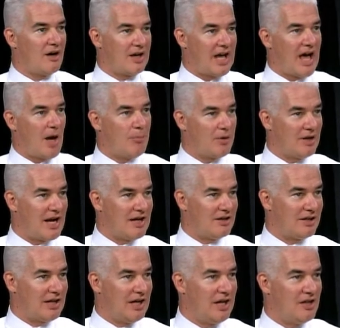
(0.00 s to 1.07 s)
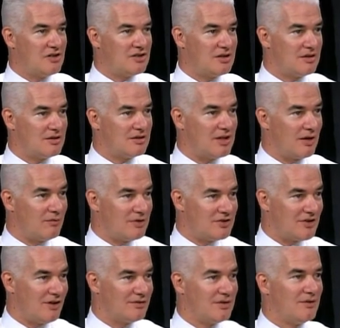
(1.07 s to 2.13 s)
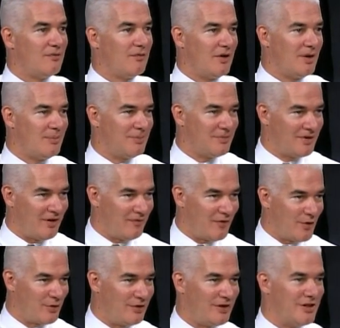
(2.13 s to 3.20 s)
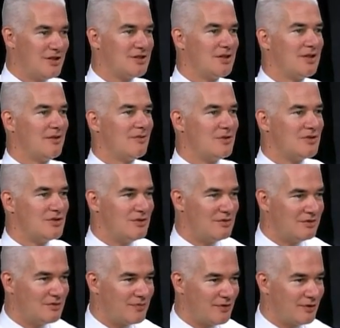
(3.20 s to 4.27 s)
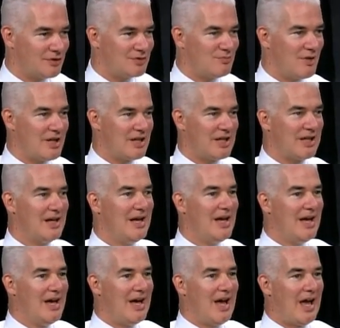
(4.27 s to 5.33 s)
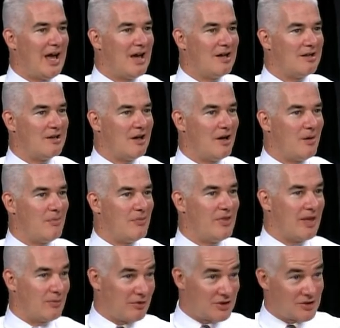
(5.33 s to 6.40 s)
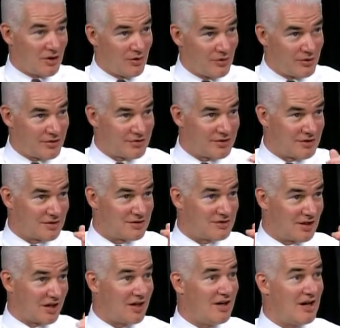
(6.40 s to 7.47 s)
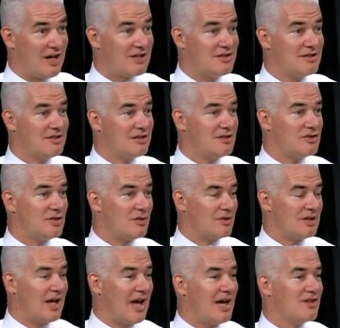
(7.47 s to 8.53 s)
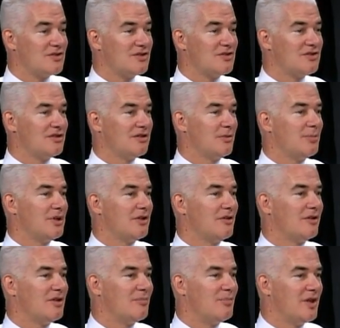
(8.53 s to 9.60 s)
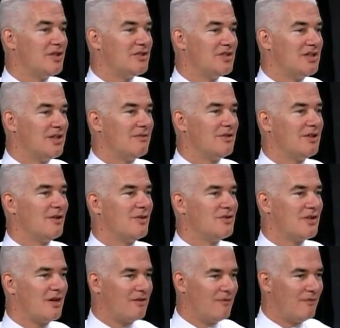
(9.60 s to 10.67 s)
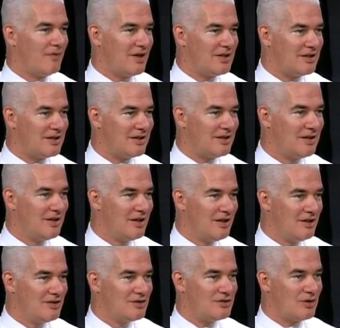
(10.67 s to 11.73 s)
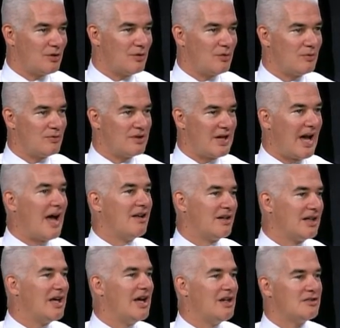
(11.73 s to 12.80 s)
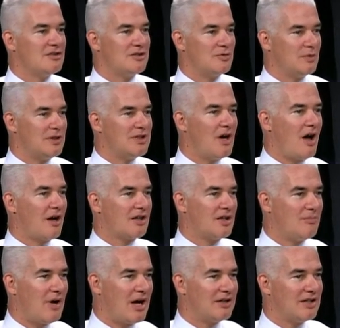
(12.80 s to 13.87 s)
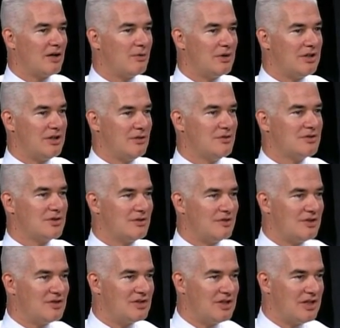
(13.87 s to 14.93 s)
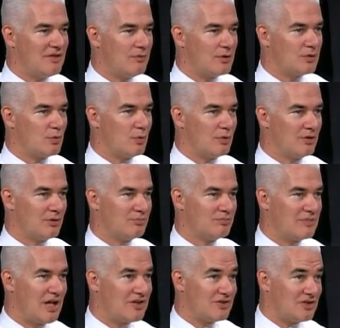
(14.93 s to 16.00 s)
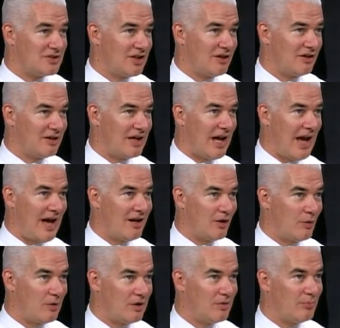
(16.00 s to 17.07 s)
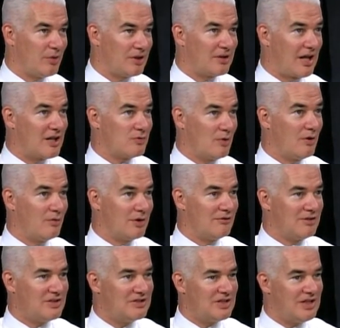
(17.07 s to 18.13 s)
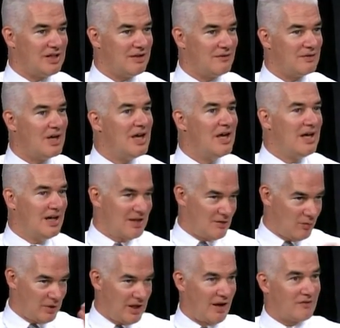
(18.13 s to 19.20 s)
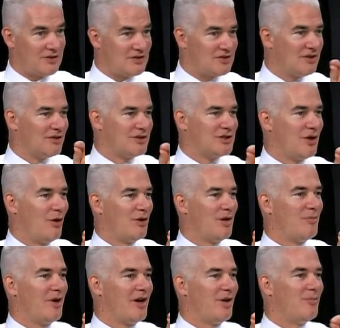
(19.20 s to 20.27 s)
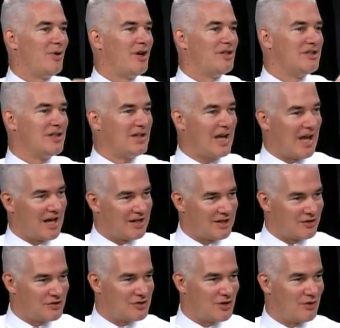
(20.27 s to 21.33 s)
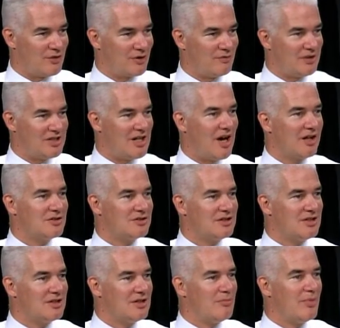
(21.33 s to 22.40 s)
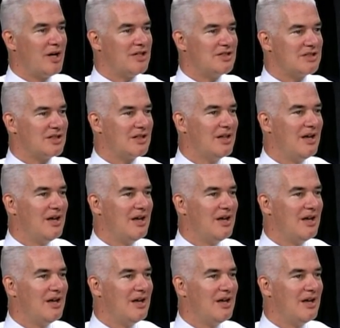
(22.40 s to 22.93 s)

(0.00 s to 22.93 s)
capital allocation that resulted from a voter initiative with Students First money, and um, then we show the, the, cuts. And so it has to still appear on the budget even though it's unfunded. So the allocations we talked about that we used to receive, which weren't necessarily adequate, but that's what we received, we have to still show them on our budget and then show the reduction in the budget.